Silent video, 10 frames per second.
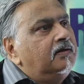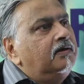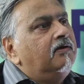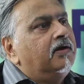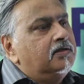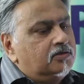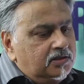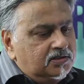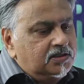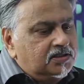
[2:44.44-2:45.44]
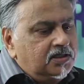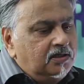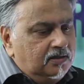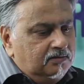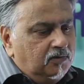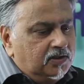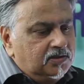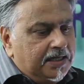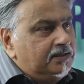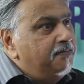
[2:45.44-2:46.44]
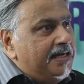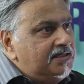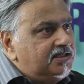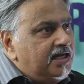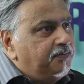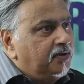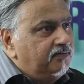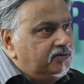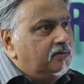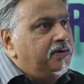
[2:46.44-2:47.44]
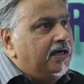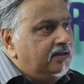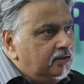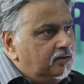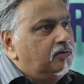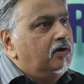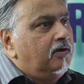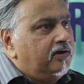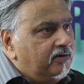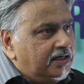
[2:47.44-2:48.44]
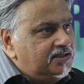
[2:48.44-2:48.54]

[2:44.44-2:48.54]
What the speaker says: Okay, so it's still, what is it, like the main staple, which will be either a noodle or a rice.